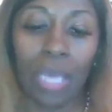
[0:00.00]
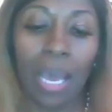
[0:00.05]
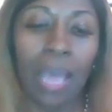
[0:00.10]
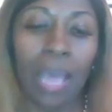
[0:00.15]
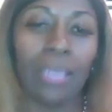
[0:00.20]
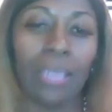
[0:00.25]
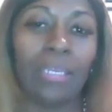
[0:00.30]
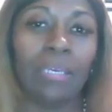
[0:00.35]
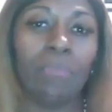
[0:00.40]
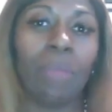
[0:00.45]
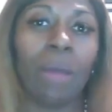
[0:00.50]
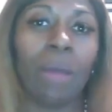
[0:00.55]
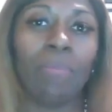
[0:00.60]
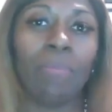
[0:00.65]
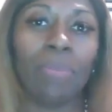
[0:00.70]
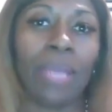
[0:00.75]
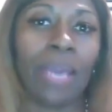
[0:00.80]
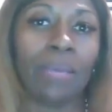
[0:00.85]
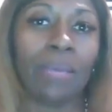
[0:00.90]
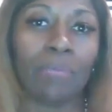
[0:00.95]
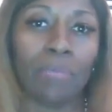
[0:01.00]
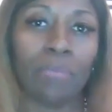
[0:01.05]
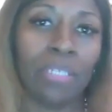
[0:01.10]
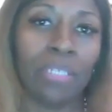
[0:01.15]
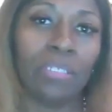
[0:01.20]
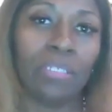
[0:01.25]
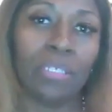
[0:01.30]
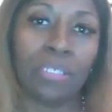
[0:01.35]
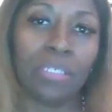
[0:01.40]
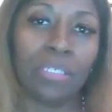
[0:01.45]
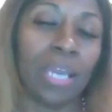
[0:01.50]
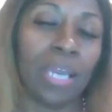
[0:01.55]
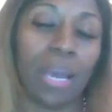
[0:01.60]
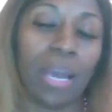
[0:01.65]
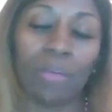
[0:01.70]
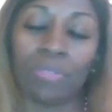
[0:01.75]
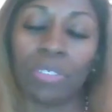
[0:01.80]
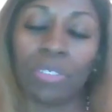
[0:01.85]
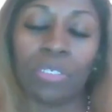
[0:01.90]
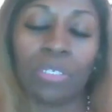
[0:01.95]
I need my Black men to stay
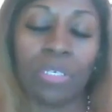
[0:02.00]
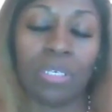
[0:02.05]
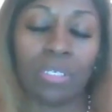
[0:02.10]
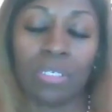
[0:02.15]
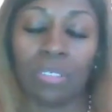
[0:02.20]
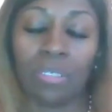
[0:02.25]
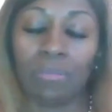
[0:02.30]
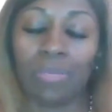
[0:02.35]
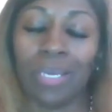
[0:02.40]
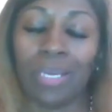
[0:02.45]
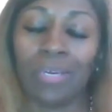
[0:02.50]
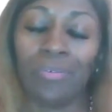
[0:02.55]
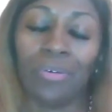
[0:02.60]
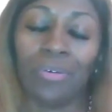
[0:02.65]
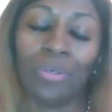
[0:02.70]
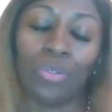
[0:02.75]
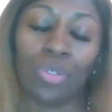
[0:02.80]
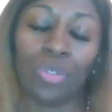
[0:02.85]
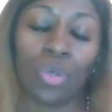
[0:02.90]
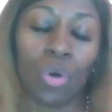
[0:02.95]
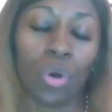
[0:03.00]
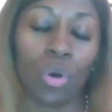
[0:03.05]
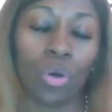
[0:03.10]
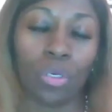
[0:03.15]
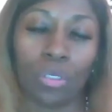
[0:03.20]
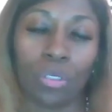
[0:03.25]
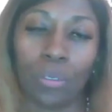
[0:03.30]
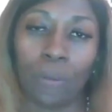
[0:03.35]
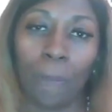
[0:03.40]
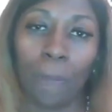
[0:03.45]
out the system. Like, real talk.